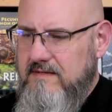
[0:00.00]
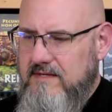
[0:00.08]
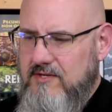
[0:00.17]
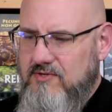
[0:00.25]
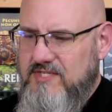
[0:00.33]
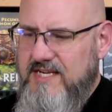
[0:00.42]

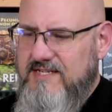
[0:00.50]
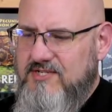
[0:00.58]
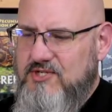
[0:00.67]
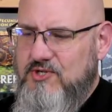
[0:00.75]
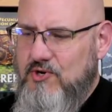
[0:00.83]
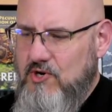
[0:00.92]
You said
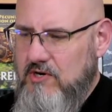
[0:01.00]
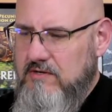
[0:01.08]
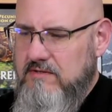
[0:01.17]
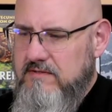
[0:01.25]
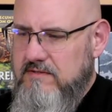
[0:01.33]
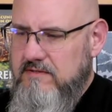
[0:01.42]
sir.
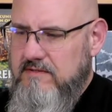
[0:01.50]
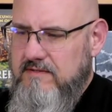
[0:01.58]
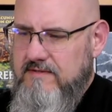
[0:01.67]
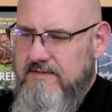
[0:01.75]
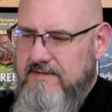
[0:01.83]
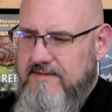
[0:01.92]

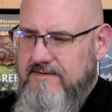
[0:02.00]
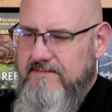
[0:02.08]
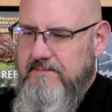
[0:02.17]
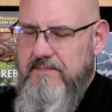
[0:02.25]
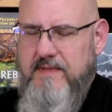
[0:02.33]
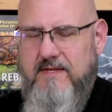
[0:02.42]

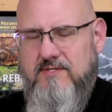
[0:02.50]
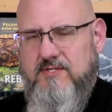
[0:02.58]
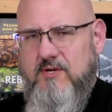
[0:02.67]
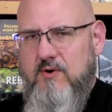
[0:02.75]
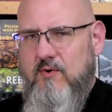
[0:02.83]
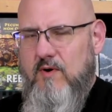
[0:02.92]

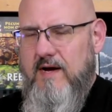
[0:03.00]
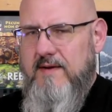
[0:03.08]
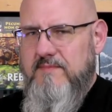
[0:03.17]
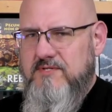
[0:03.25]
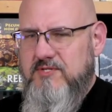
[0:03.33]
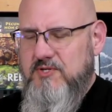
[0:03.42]
So
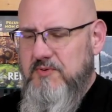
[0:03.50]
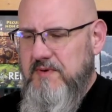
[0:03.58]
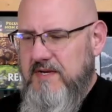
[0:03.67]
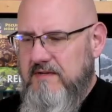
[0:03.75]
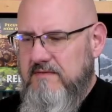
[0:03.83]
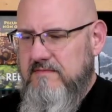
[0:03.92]
I'm
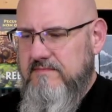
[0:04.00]
assuming